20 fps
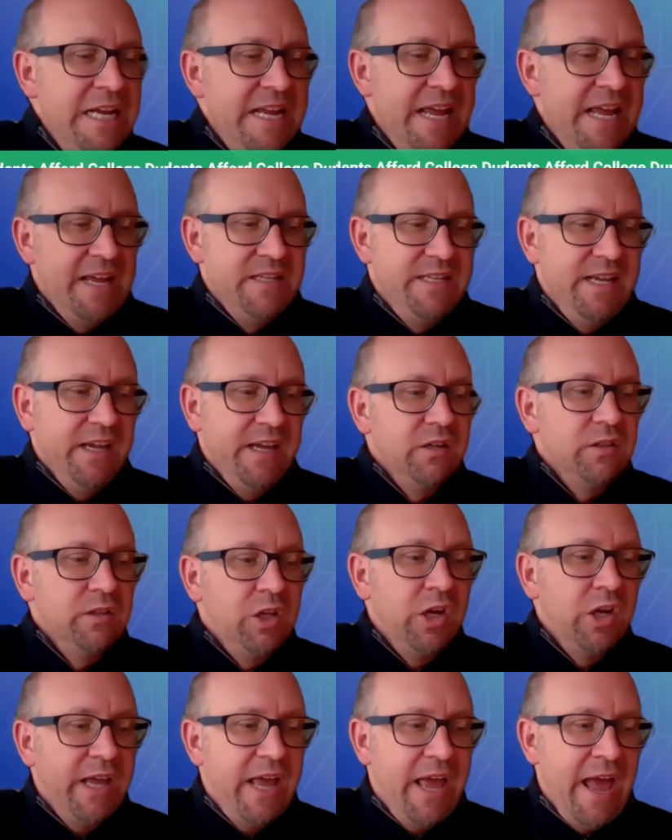and take a
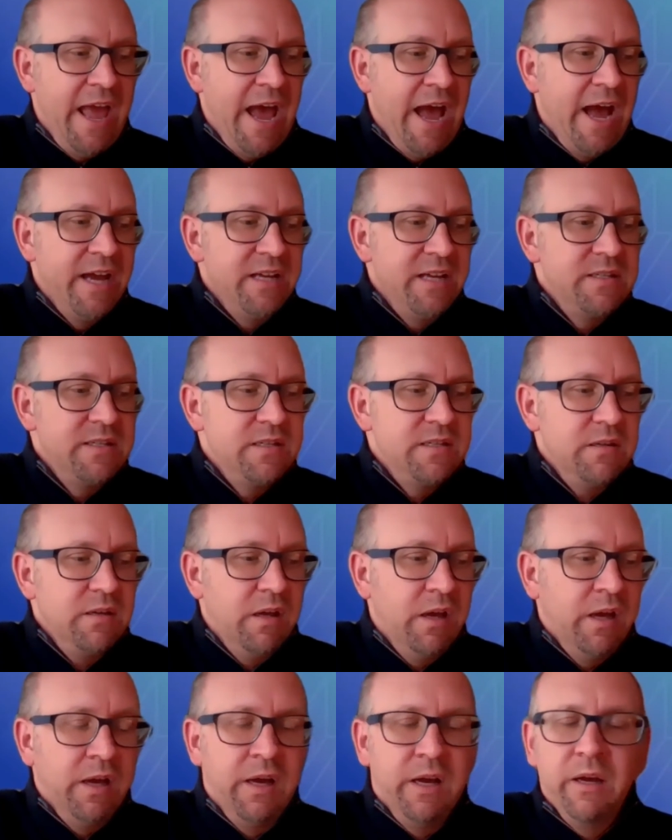look at
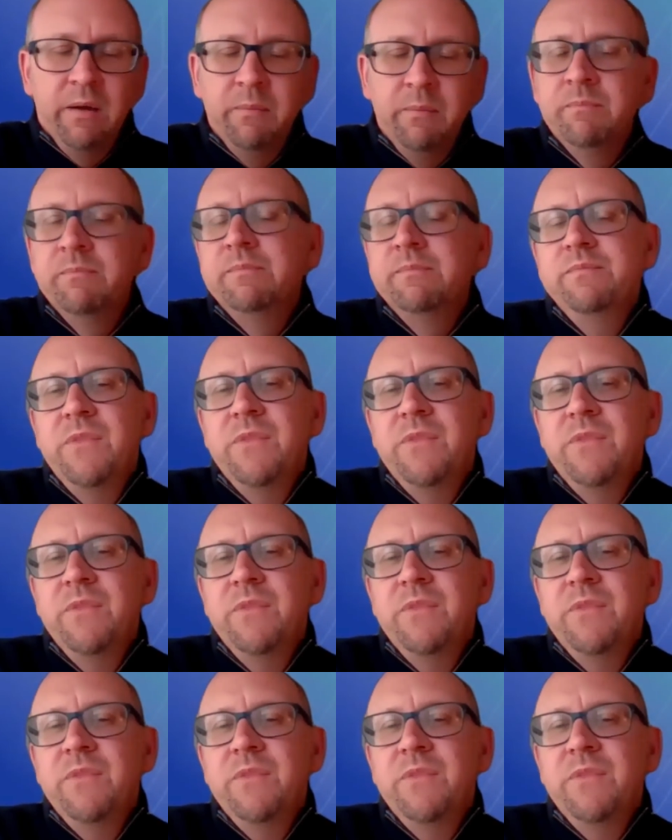um,